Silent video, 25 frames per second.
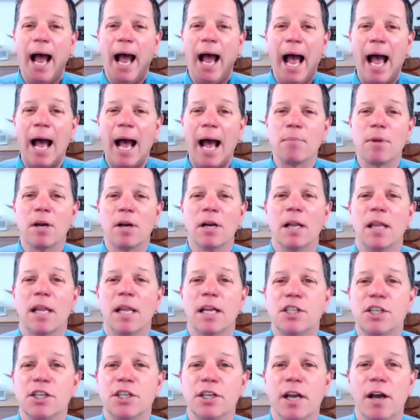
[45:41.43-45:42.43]
I'm going to
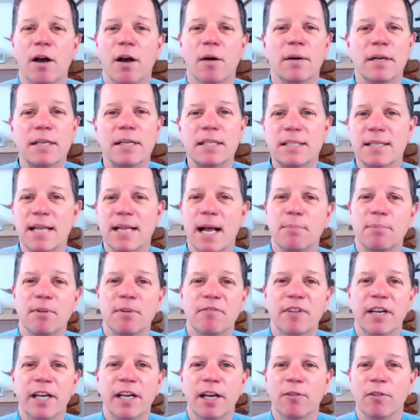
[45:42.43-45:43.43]
let you go. I'm going to stop the
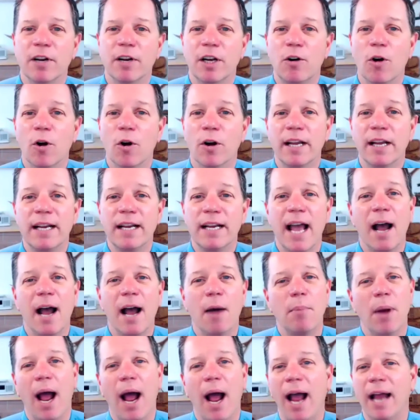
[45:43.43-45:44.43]
video recording now,
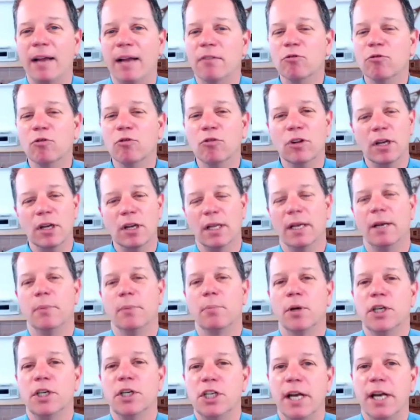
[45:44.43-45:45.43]
but I really
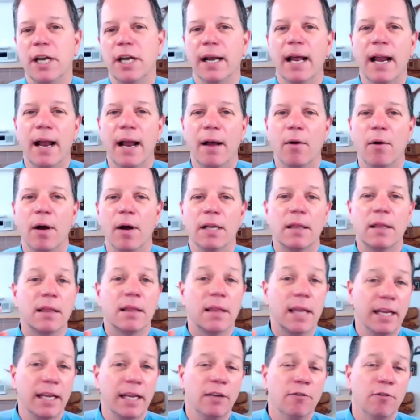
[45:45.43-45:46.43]
appreciate it. And I want to
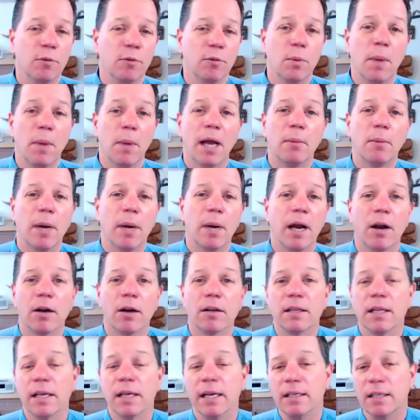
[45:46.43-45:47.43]
thank you from the bottom of my
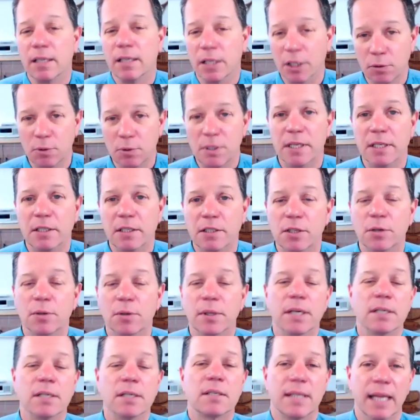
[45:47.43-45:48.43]
heart that you did do
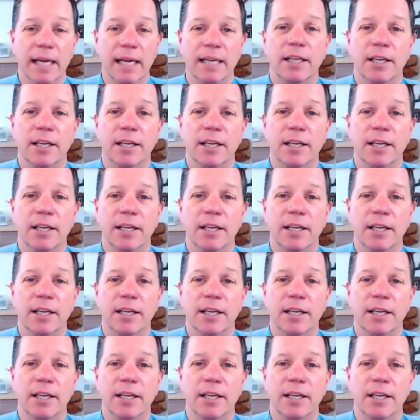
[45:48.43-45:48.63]
this. Thank you.